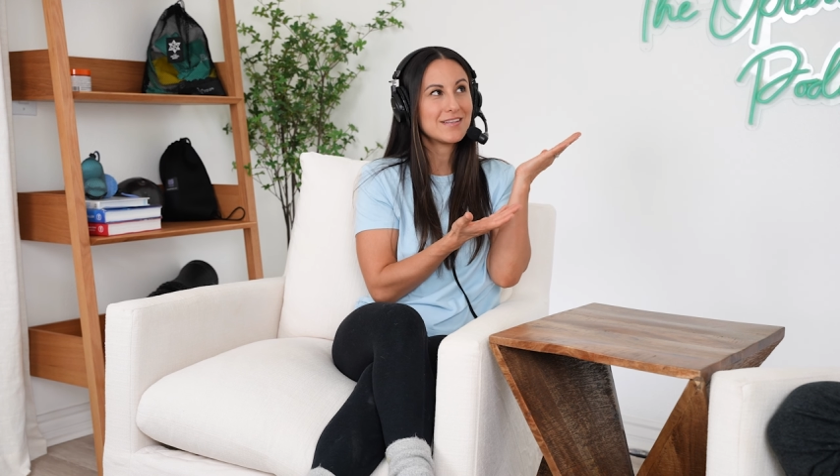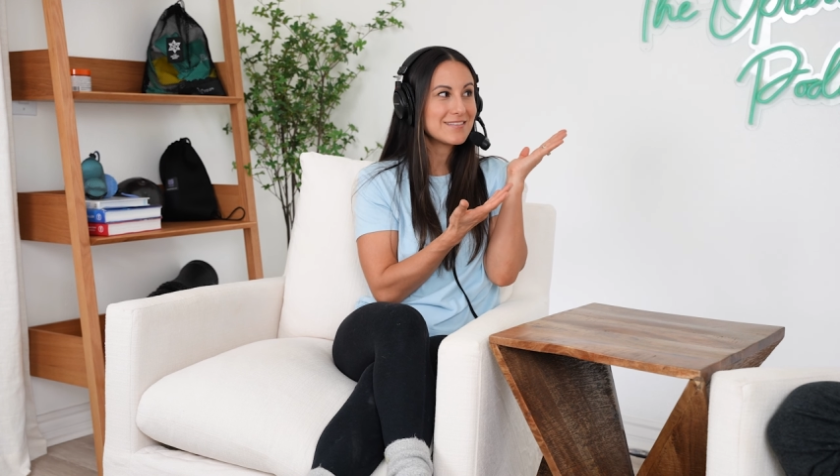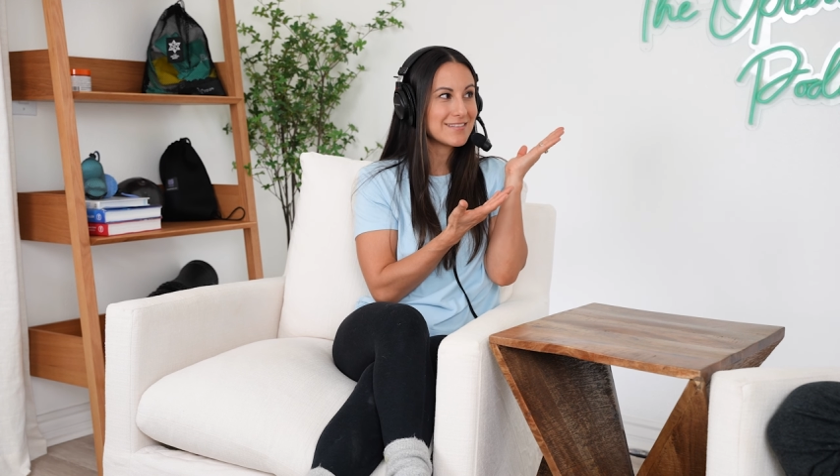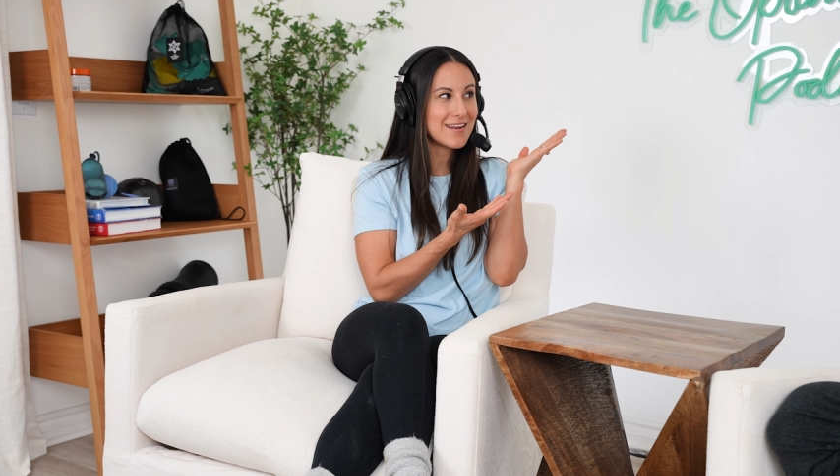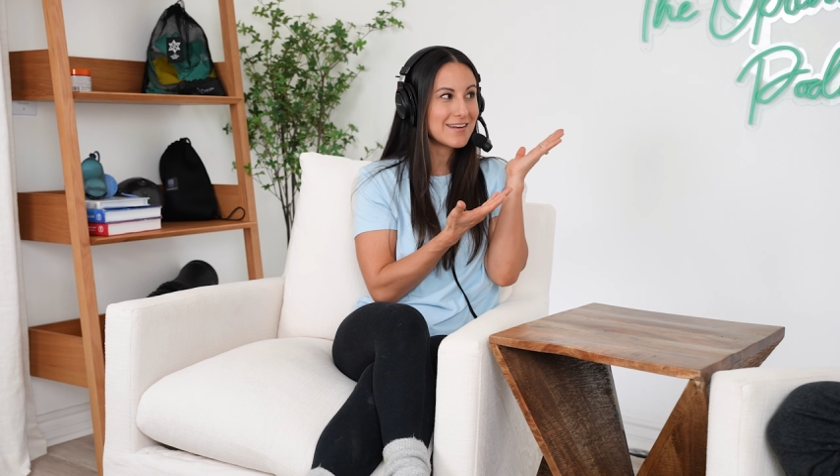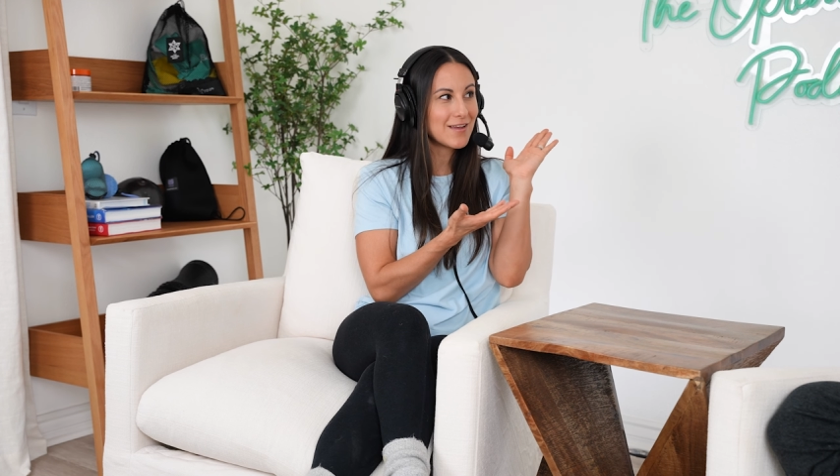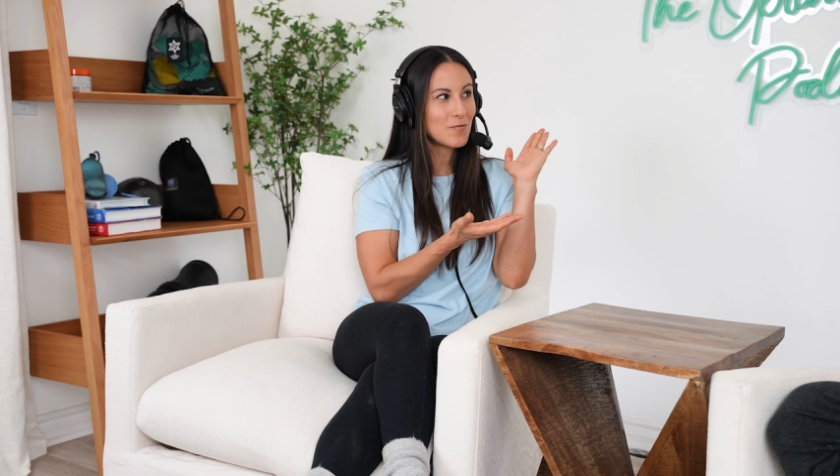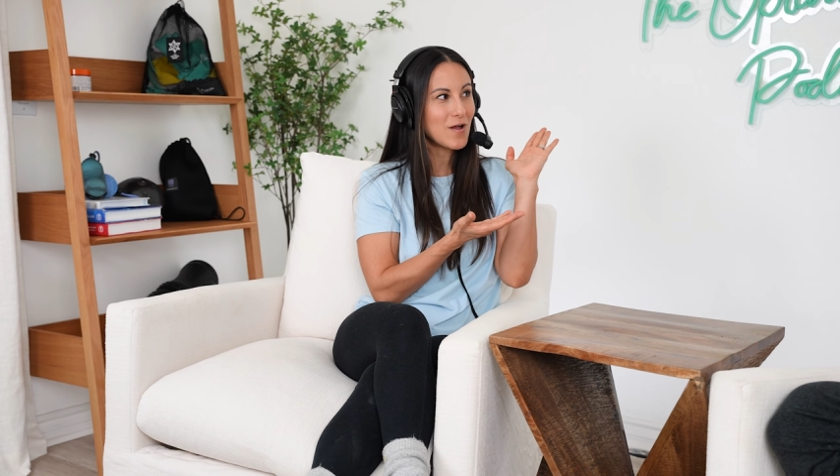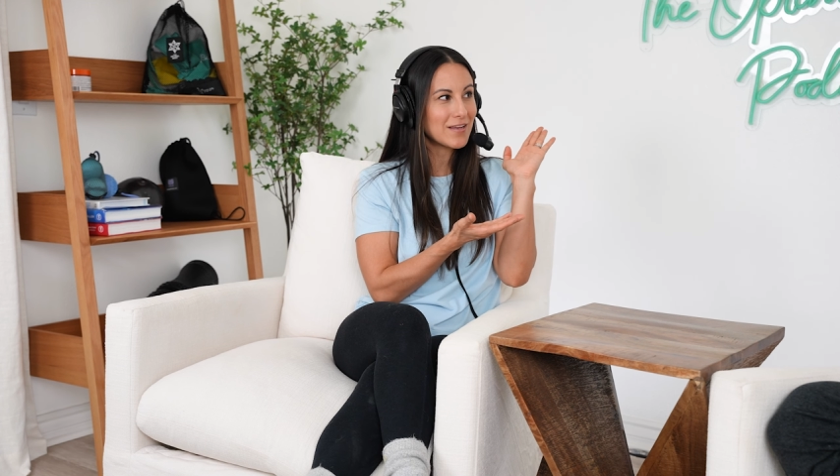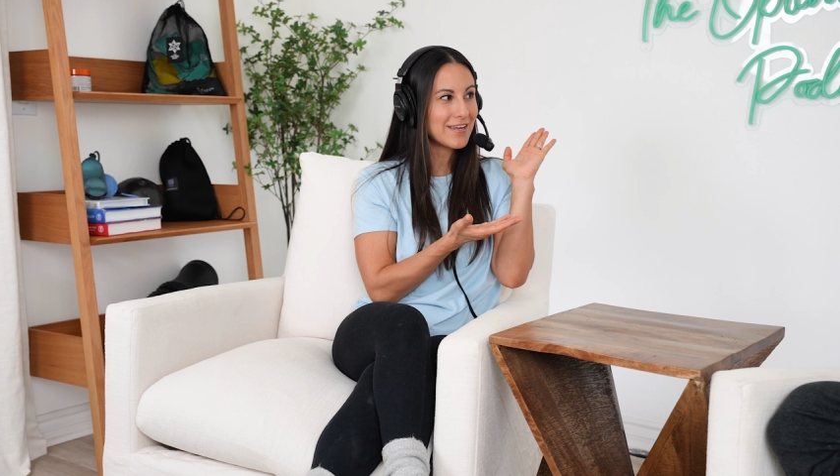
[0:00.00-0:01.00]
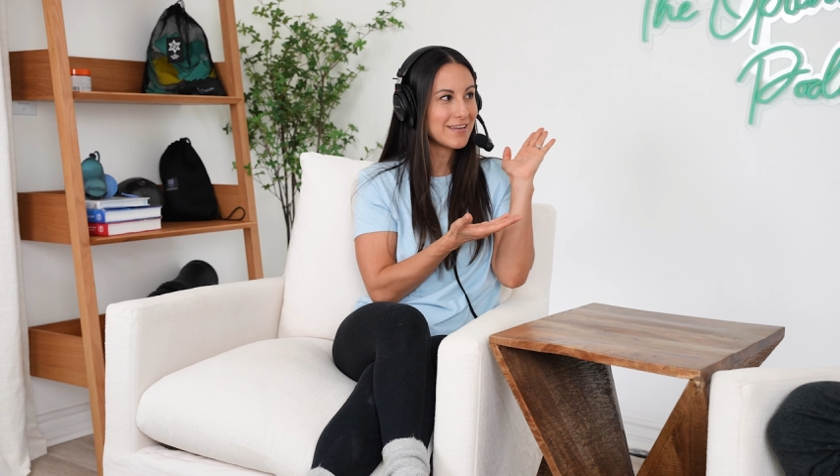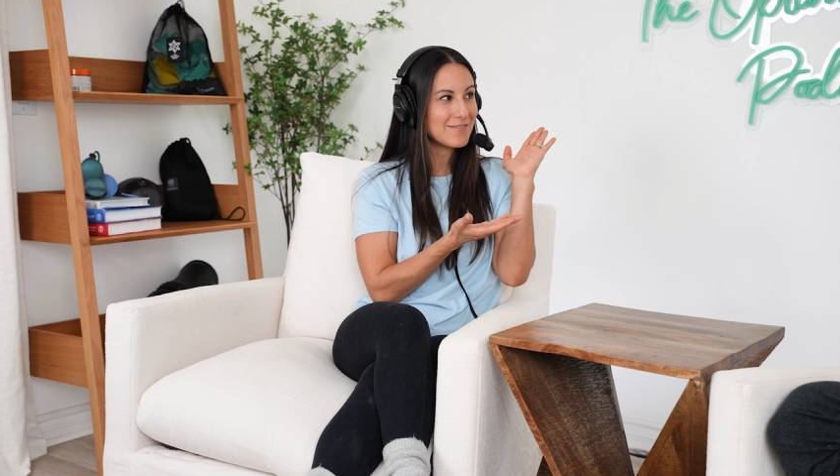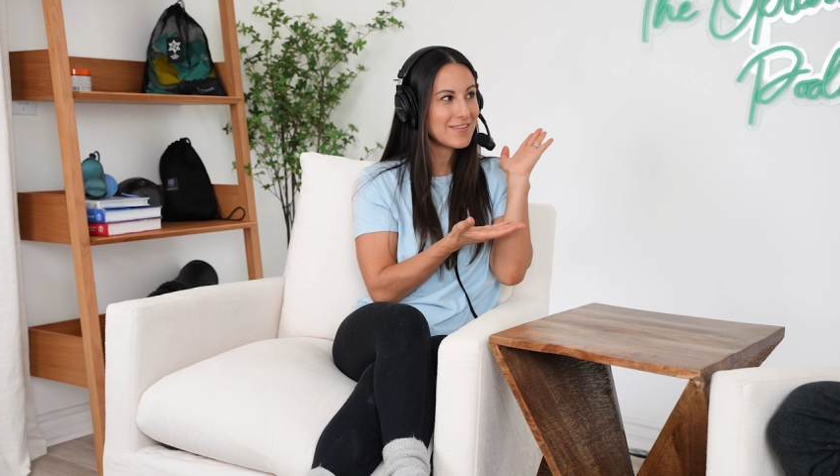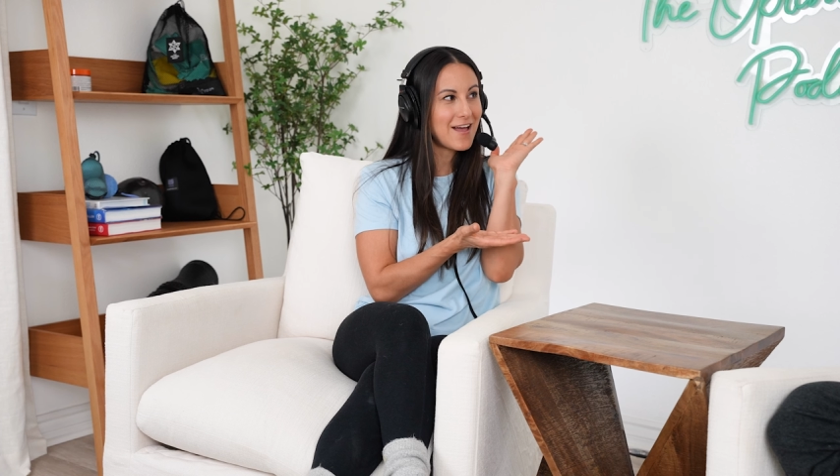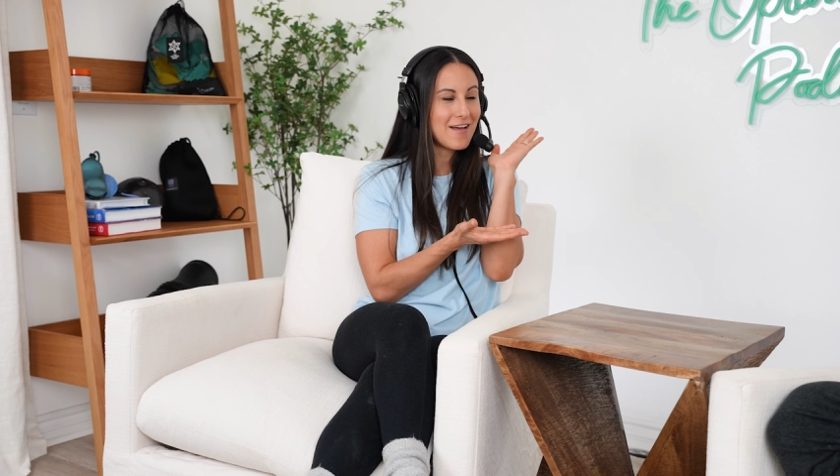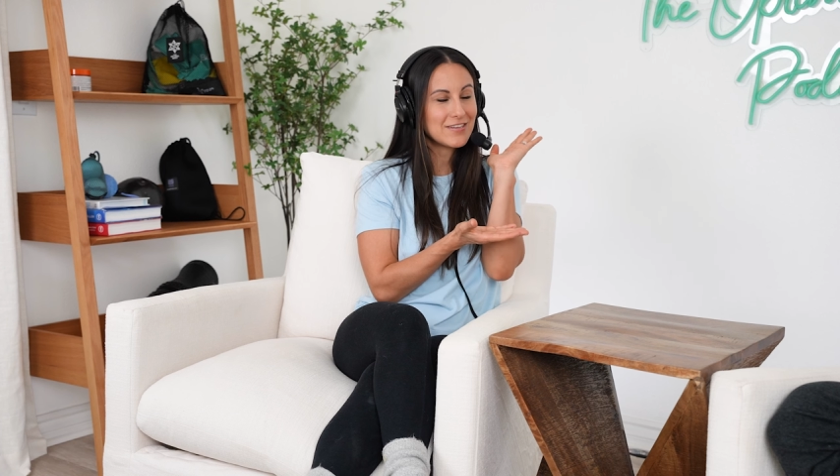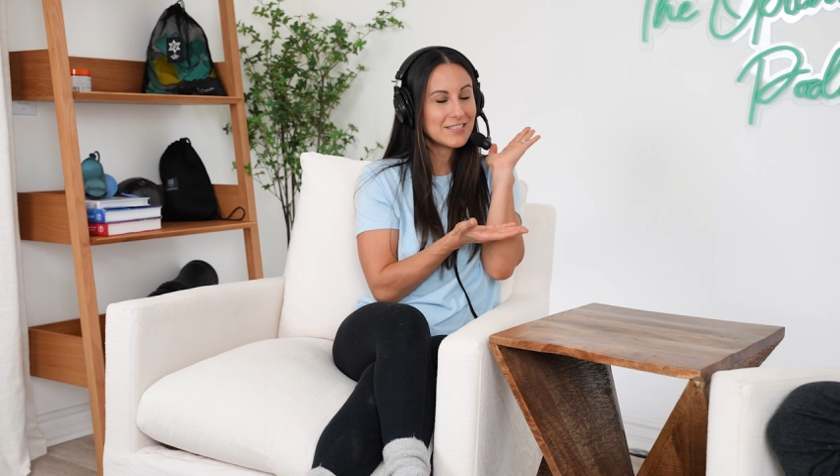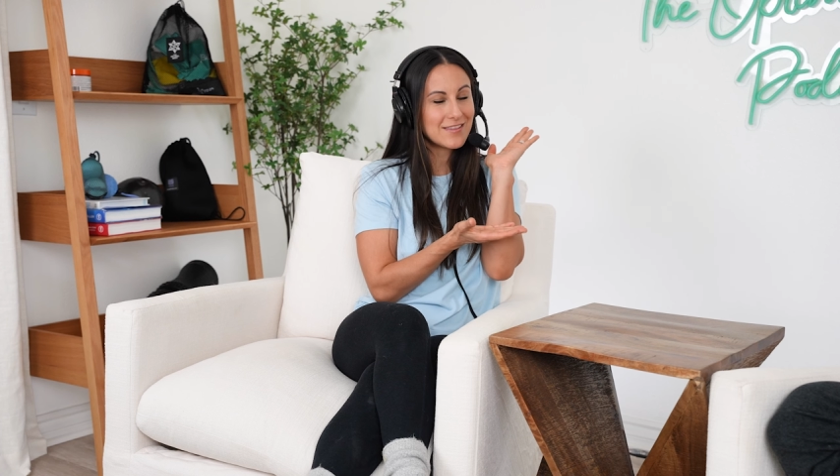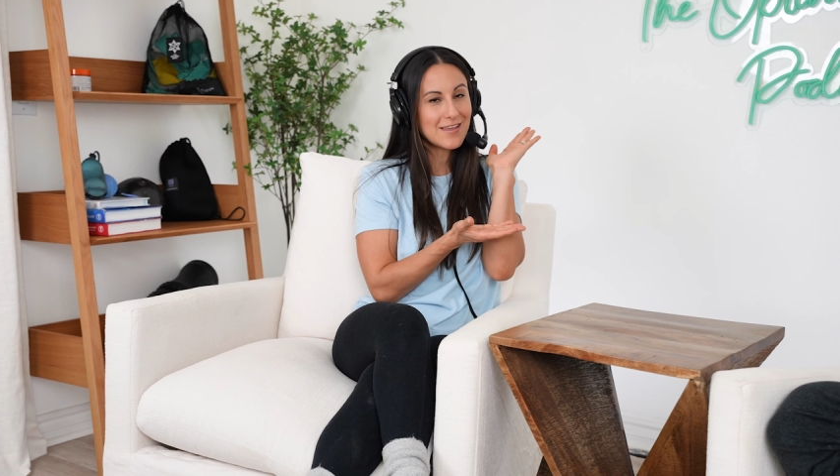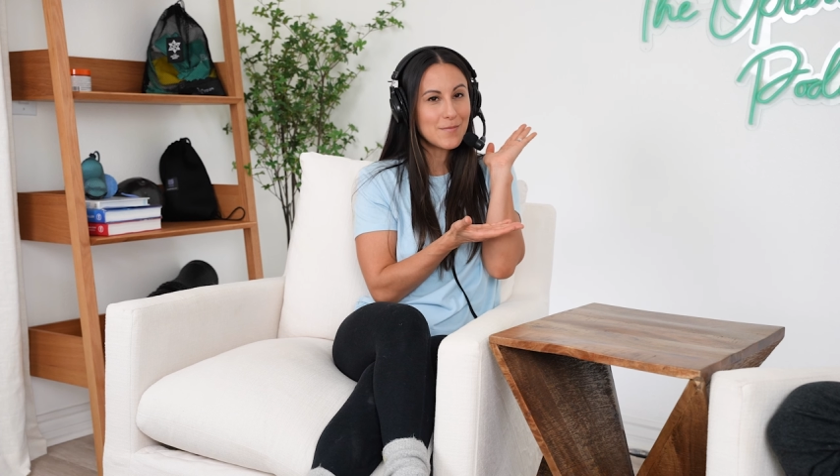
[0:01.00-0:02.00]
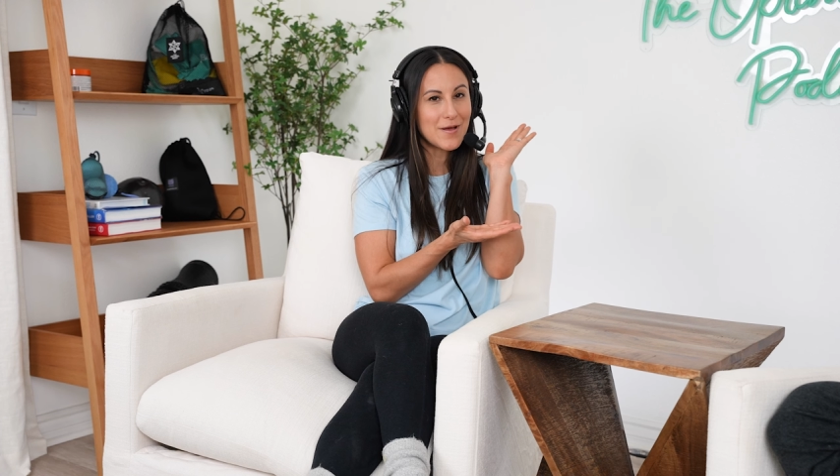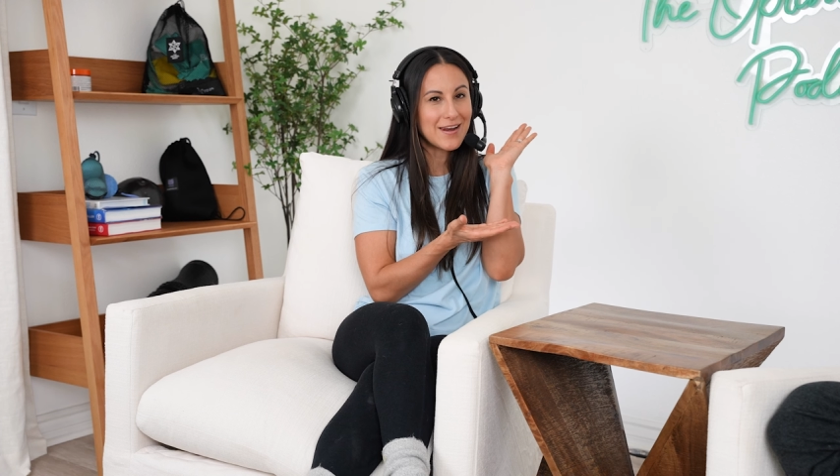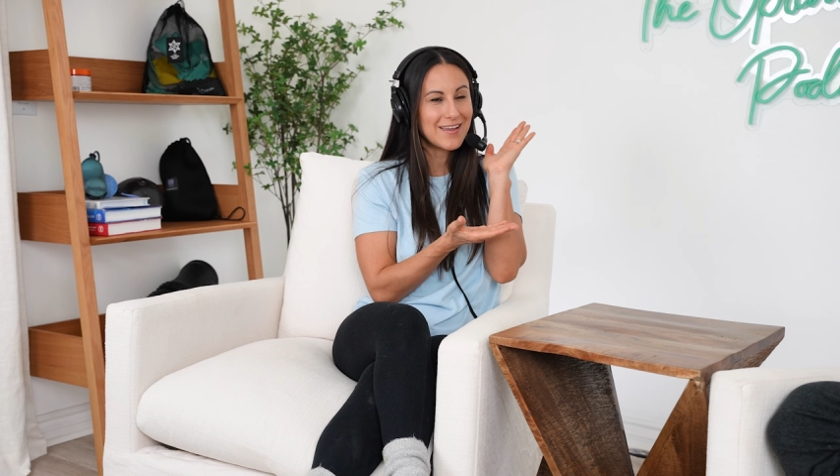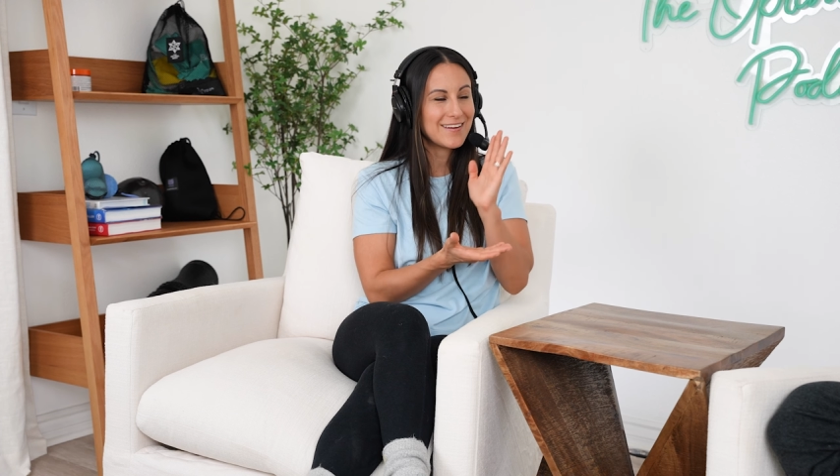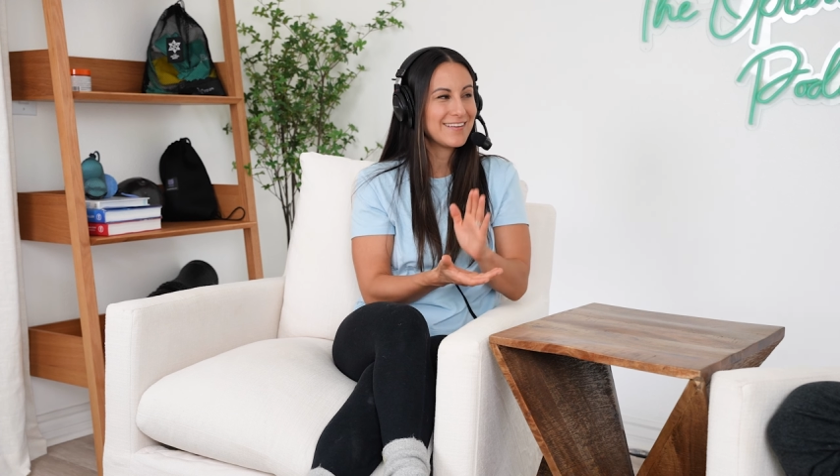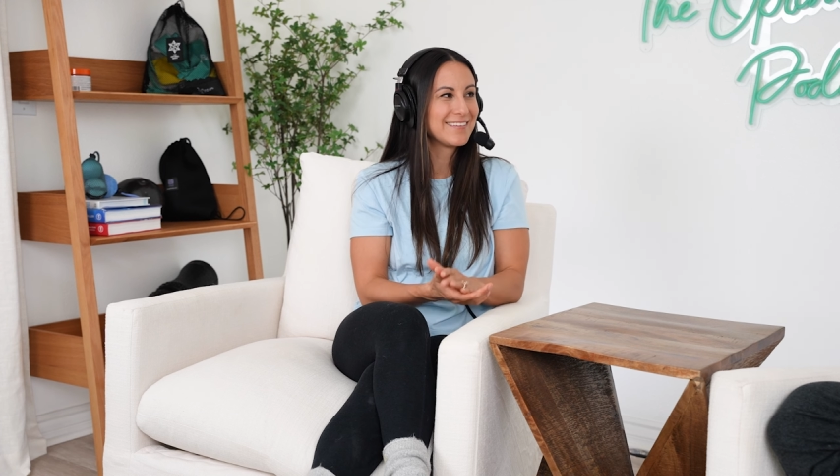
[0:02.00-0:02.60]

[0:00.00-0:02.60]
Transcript: in standing and walking without having to think about it.